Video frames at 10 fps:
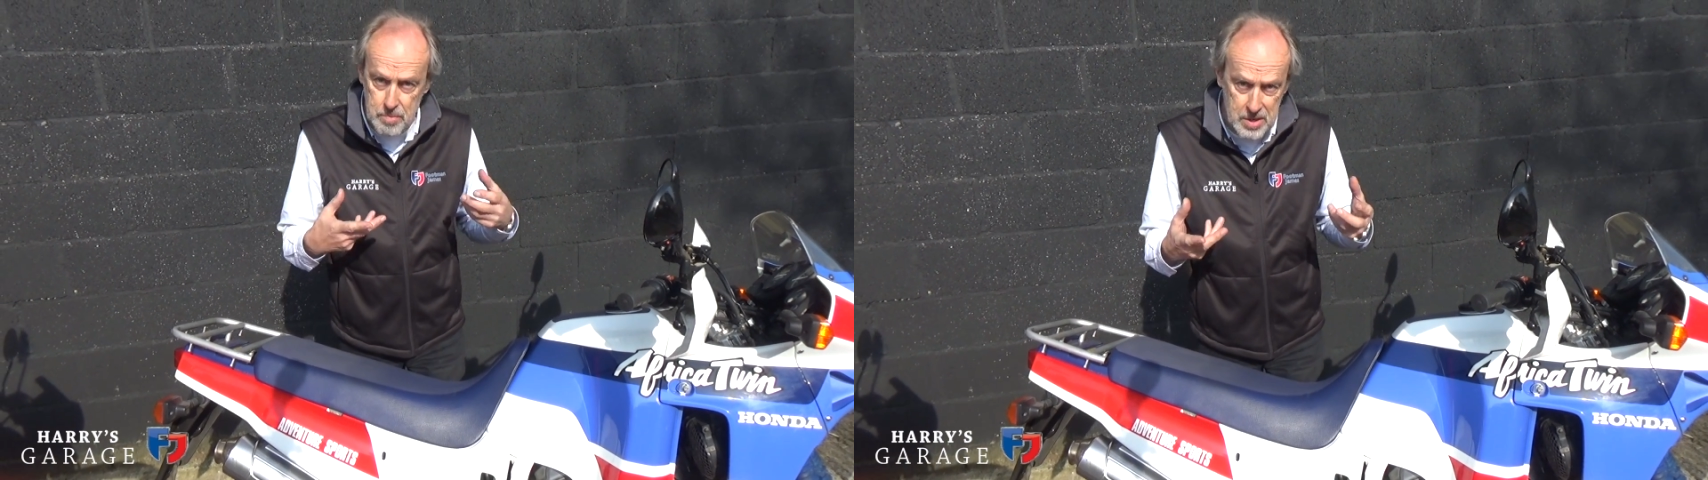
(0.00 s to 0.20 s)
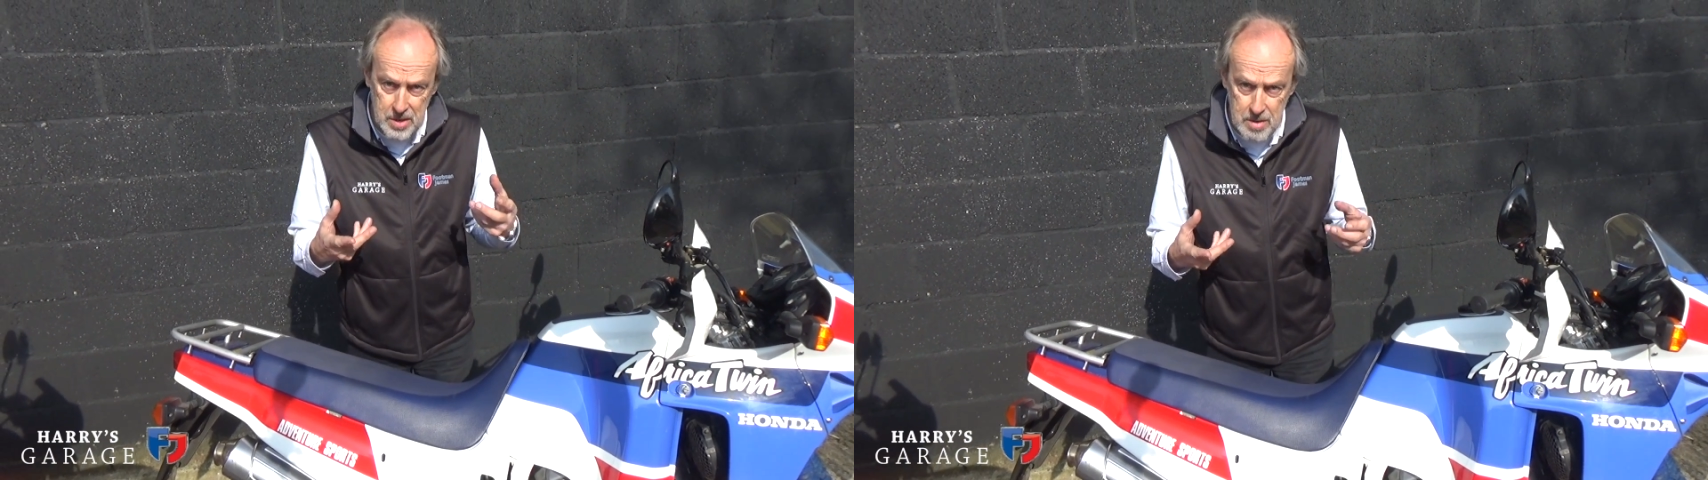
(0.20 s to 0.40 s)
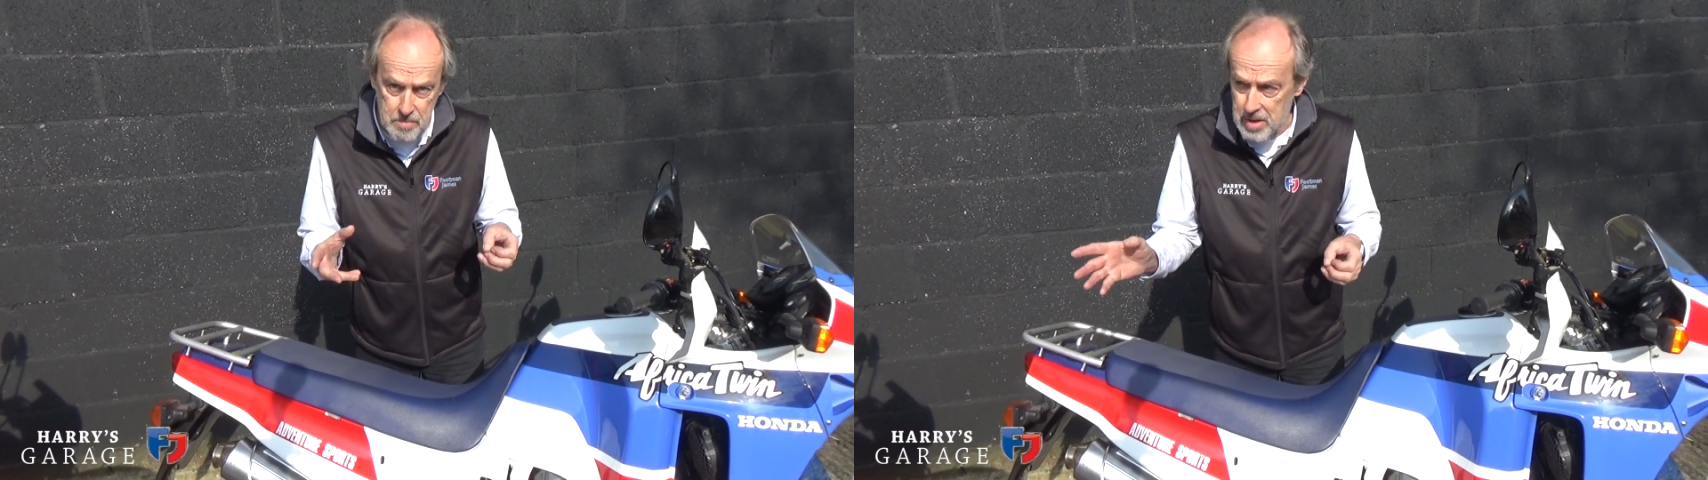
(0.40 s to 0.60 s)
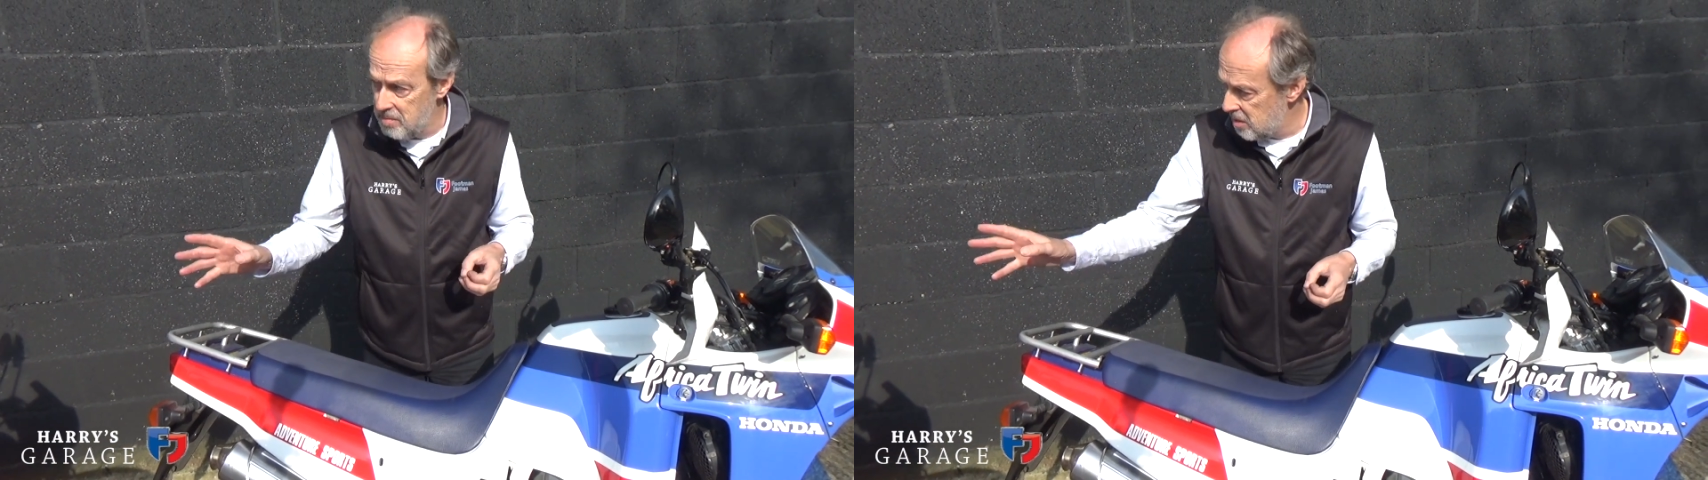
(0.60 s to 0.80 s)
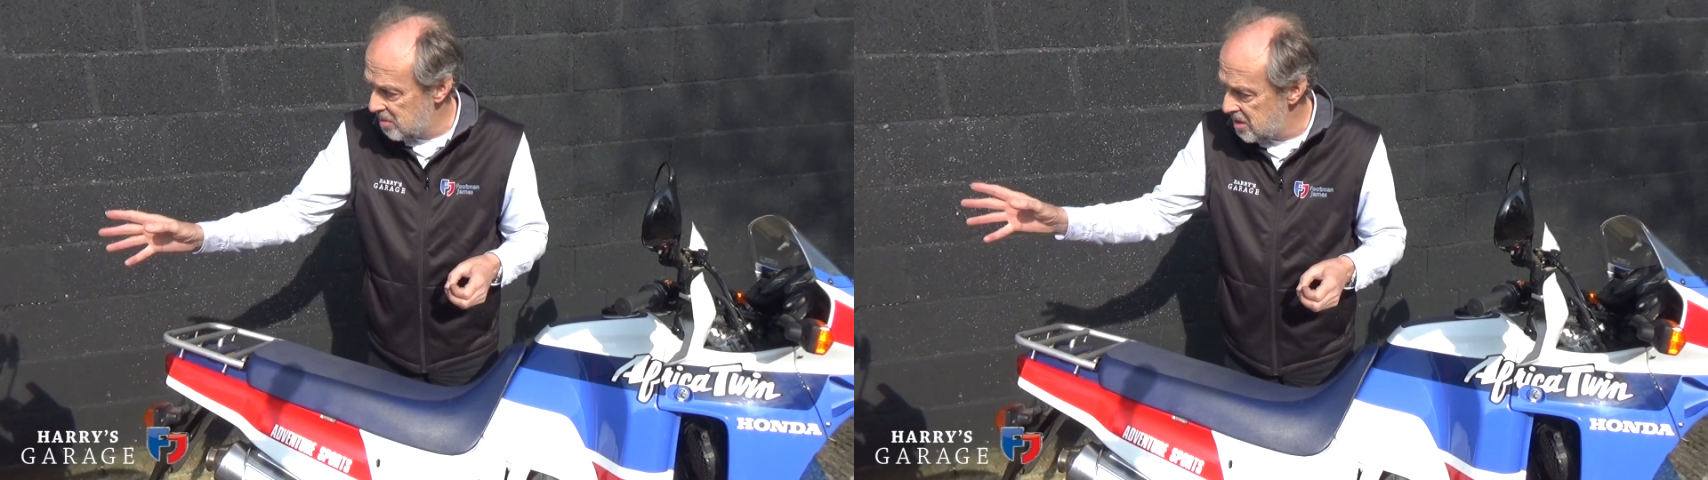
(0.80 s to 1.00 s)
a bit like
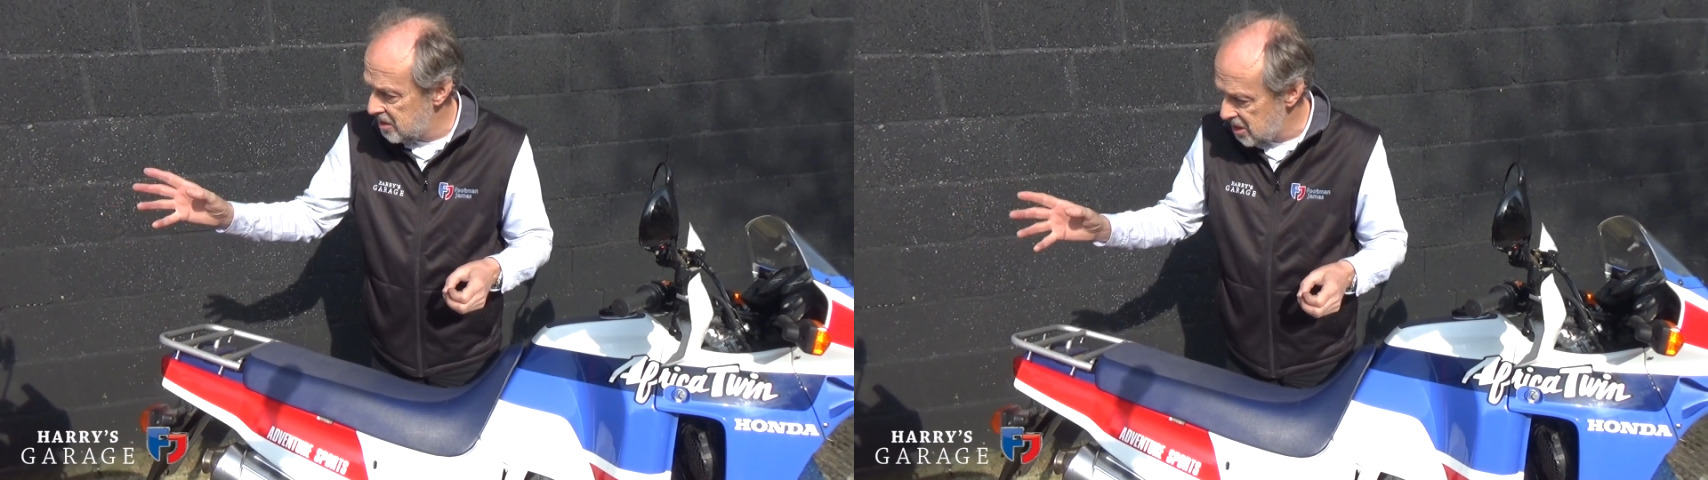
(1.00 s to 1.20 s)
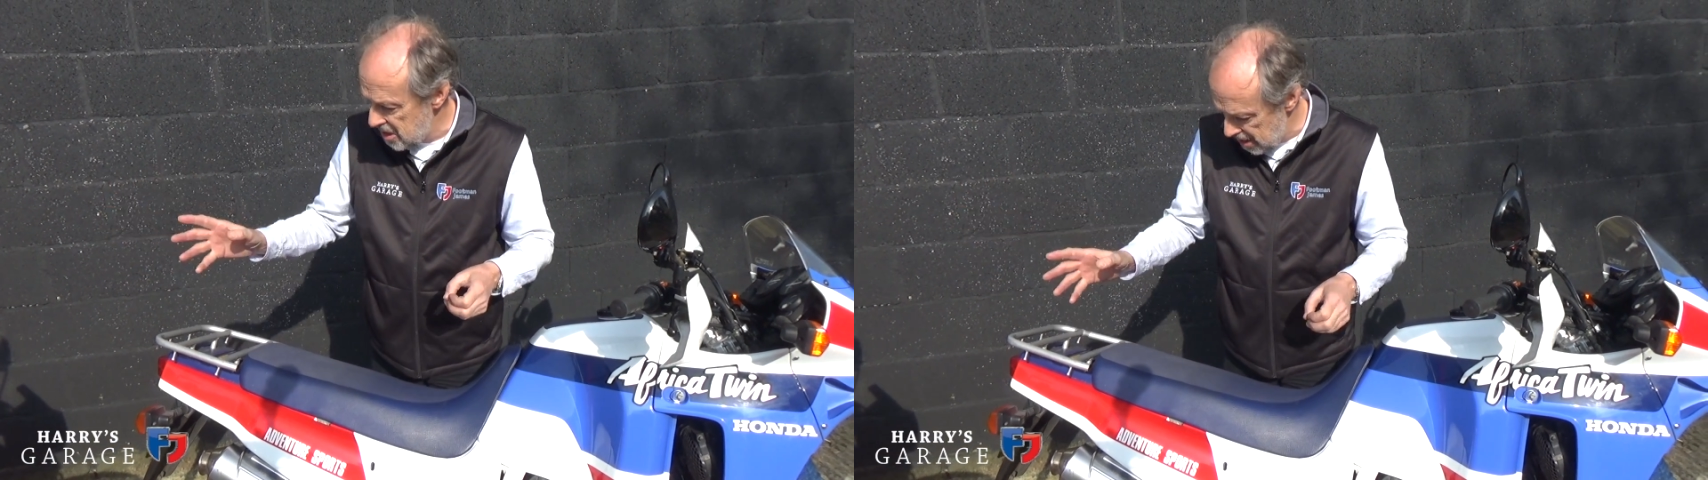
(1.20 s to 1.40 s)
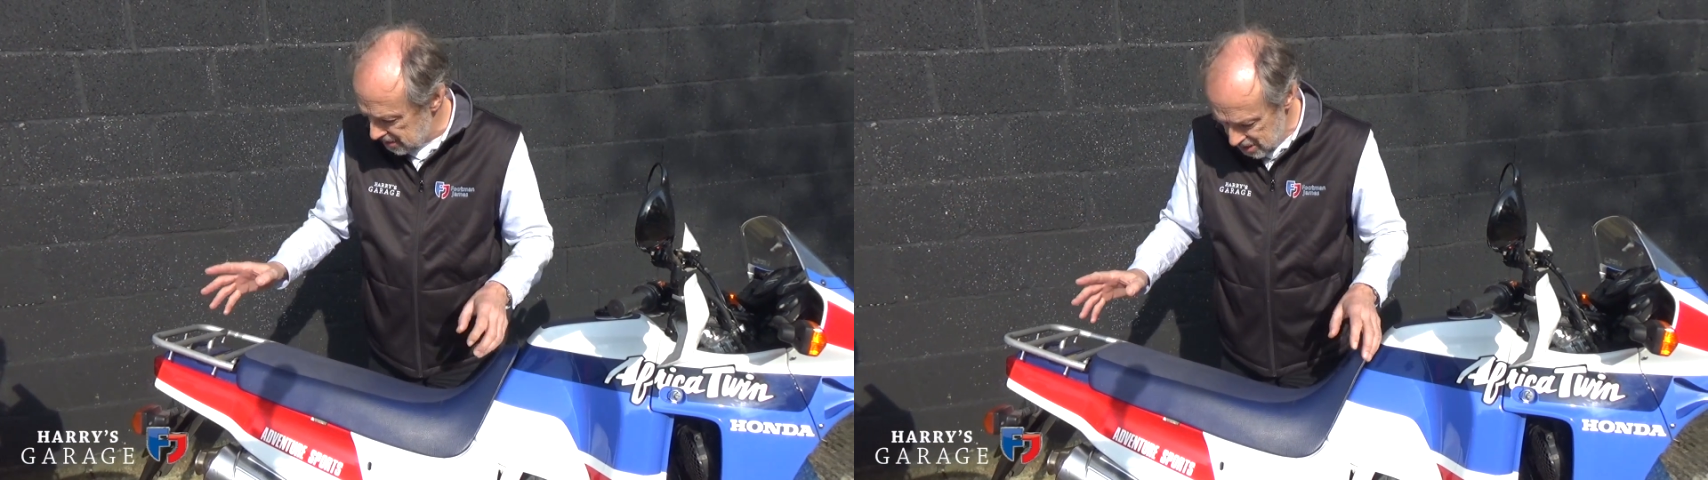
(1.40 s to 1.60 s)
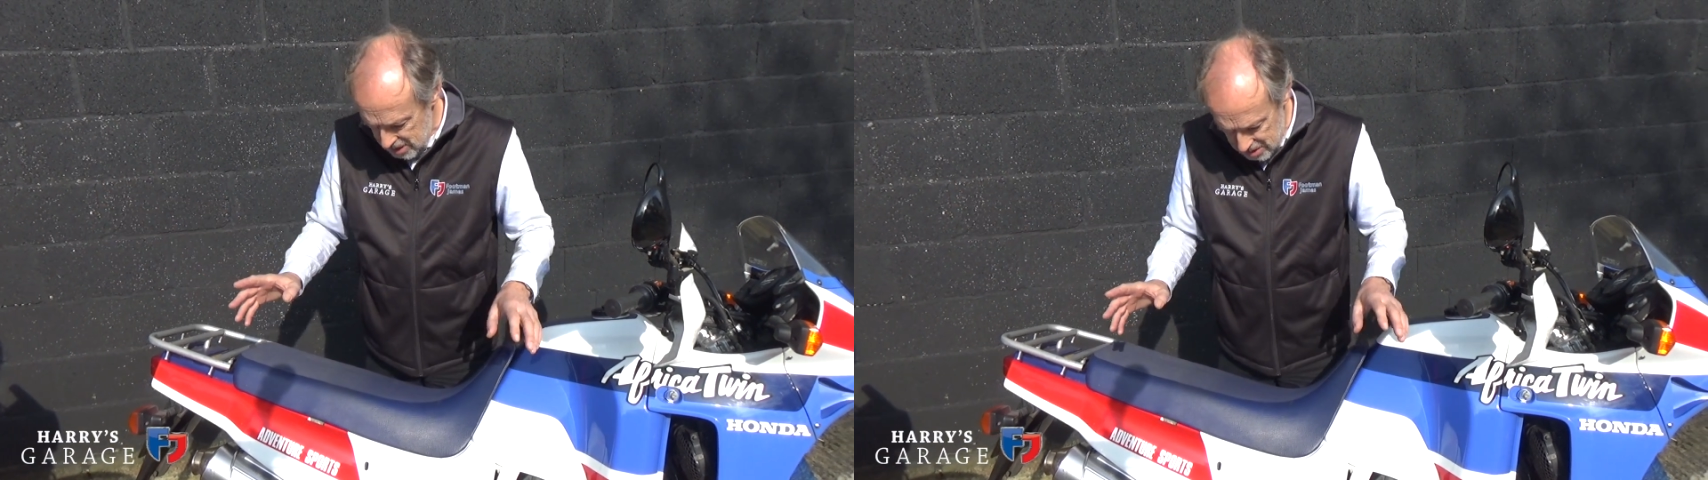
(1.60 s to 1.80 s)
BMW and GS.